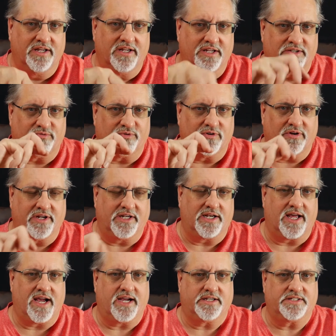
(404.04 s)
it really
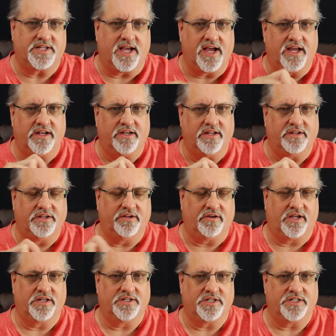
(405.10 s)
locks on and you
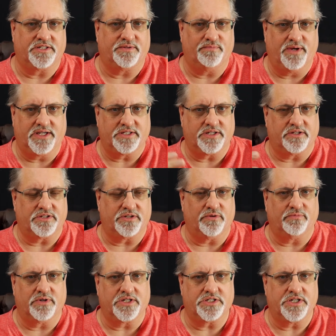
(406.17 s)
can just makes it so
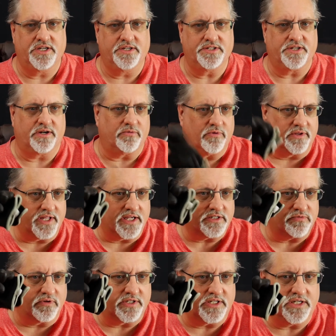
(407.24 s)
much easier. Well,
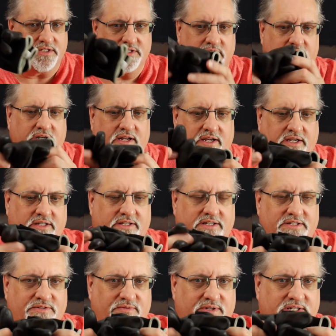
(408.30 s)
that's what these are like.
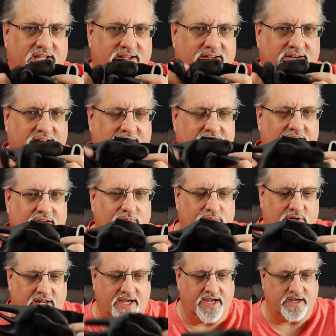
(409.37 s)
That's what that
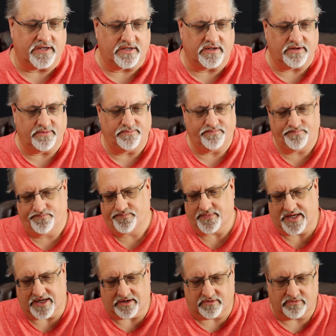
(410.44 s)
black, um,
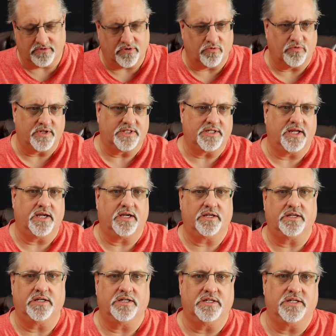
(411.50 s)
I don't know what the
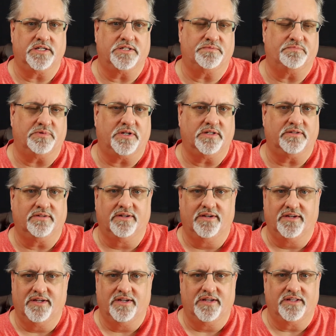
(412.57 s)
heck it is, but
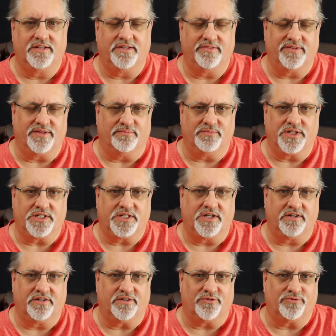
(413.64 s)
the
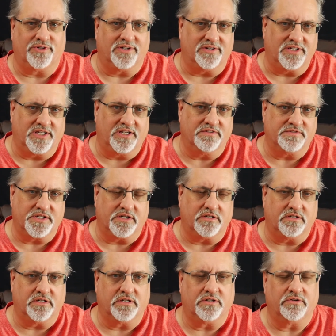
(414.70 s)
material really gives you a
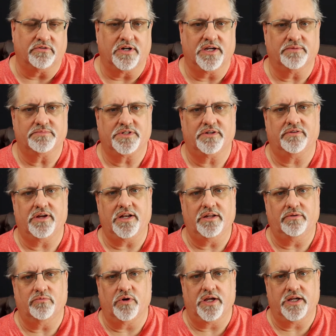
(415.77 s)
good grip. So
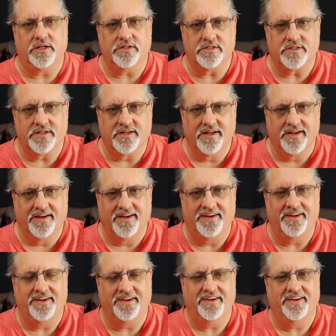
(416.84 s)
anyways,
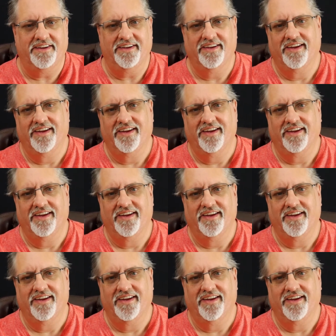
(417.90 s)
uh,